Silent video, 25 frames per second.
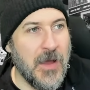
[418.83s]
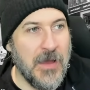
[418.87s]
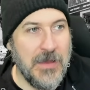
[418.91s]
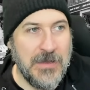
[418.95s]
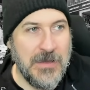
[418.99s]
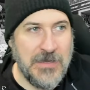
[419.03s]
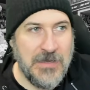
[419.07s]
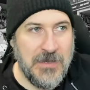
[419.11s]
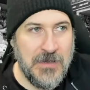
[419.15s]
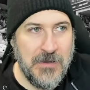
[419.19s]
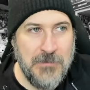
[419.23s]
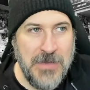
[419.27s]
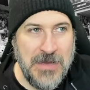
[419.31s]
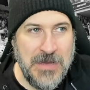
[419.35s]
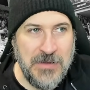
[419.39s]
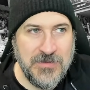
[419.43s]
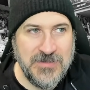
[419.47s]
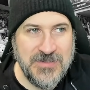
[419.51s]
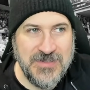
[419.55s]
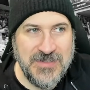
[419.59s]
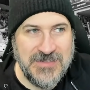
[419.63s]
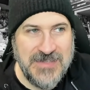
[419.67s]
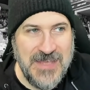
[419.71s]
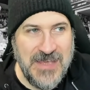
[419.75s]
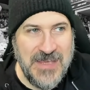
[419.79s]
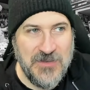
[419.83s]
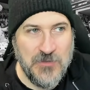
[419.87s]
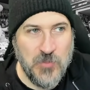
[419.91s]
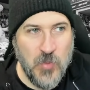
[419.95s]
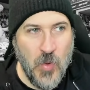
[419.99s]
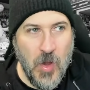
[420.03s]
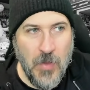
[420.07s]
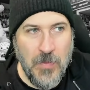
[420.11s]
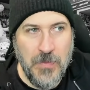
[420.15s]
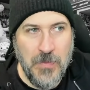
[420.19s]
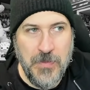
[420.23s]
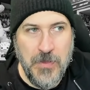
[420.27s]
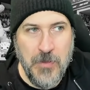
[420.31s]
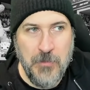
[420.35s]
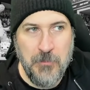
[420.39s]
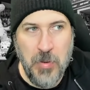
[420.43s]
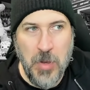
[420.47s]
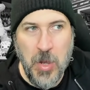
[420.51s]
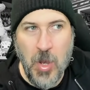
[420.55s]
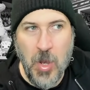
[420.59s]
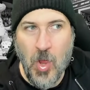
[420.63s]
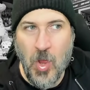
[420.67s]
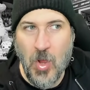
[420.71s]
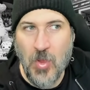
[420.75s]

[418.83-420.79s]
Here, Meltzer said, what? The plot